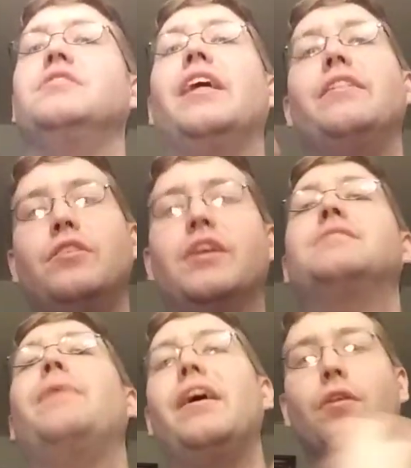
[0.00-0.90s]
and then you
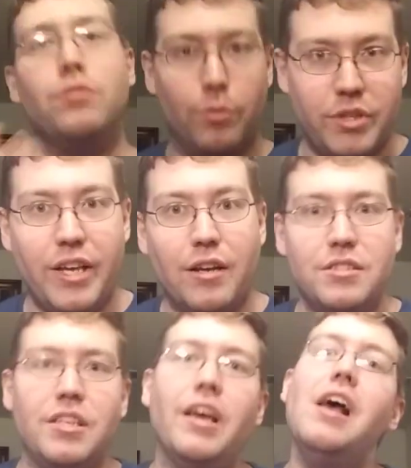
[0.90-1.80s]
expand those through
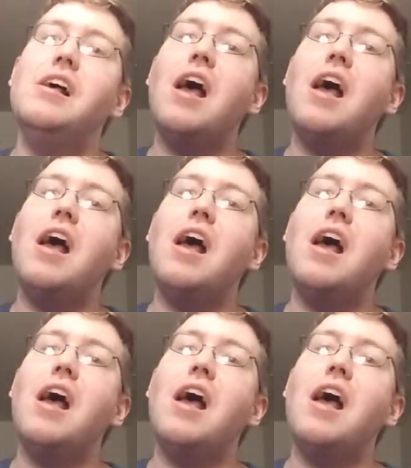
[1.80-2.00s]
DLC.